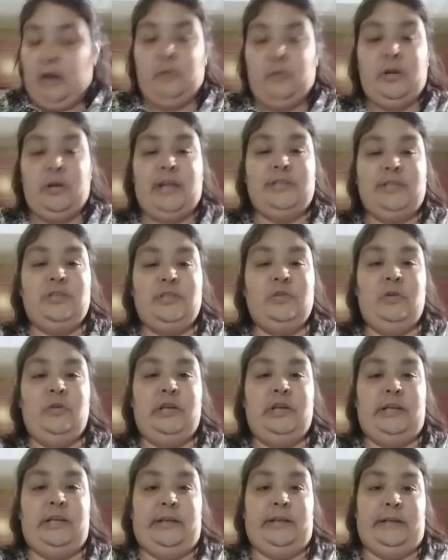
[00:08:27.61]
and
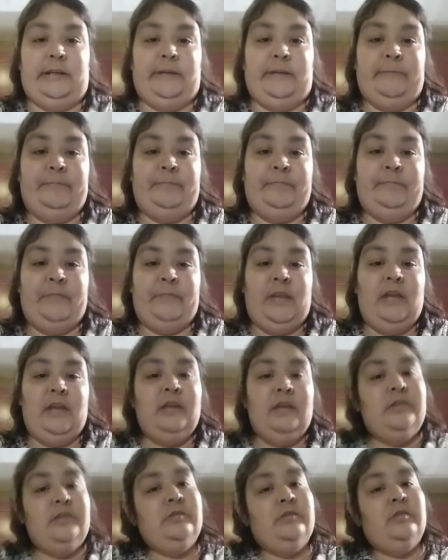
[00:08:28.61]
shortening.
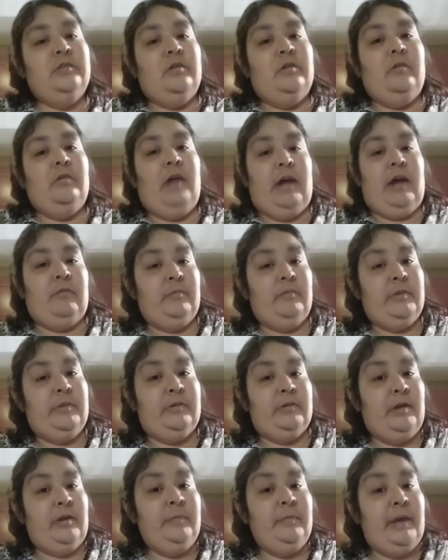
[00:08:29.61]
So I will be
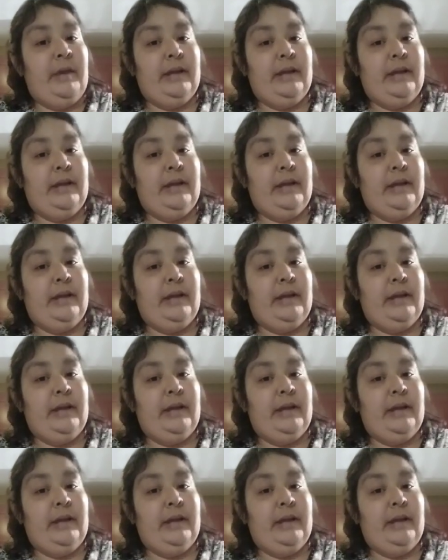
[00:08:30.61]
right back.